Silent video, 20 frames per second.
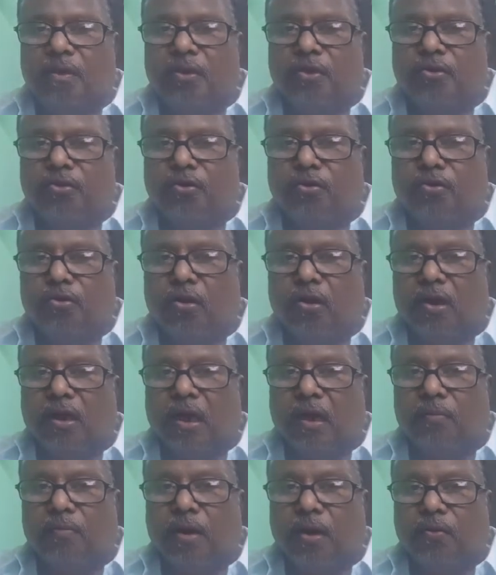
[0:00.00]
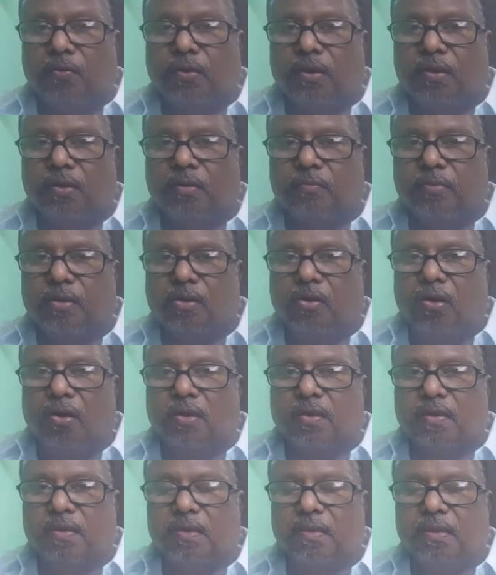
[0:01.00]
should not come out
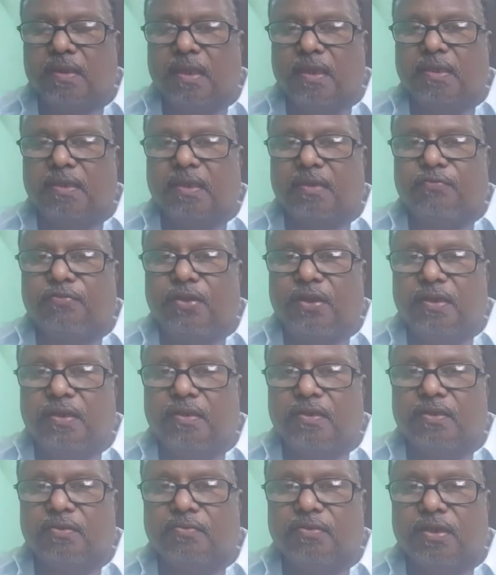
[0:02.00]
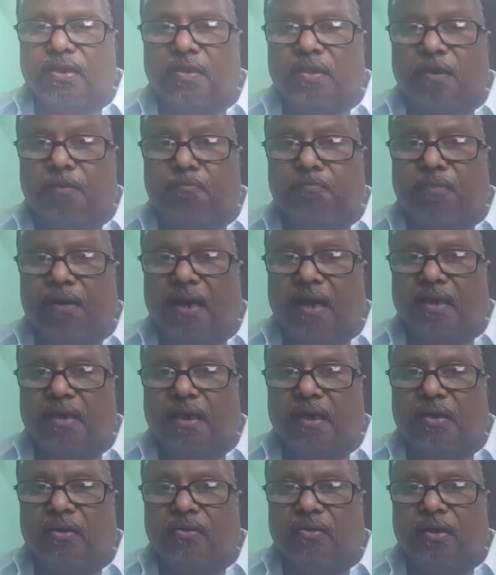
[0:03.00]
because there is a fetus which is
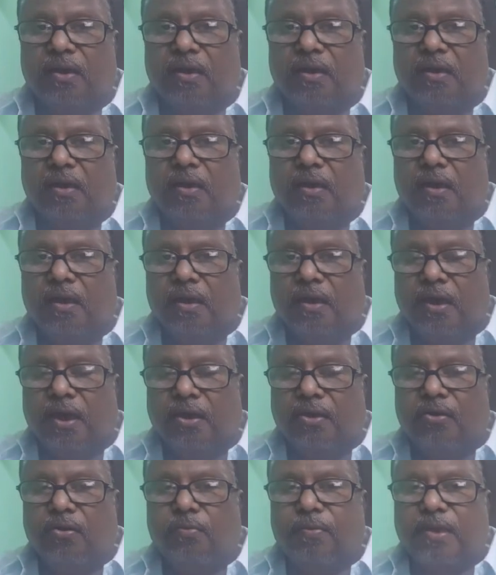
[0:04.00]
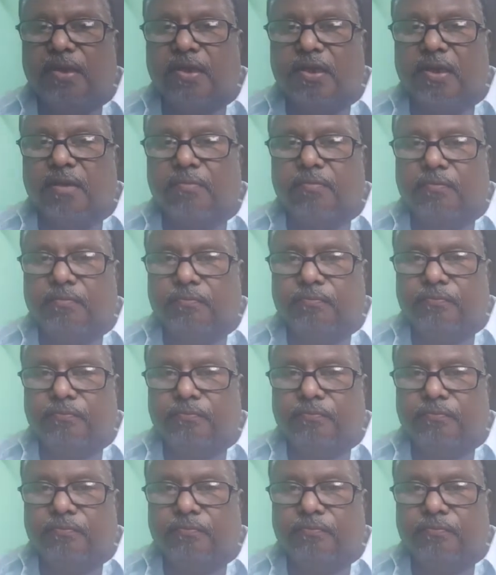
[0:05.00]
implanted on the endometrium.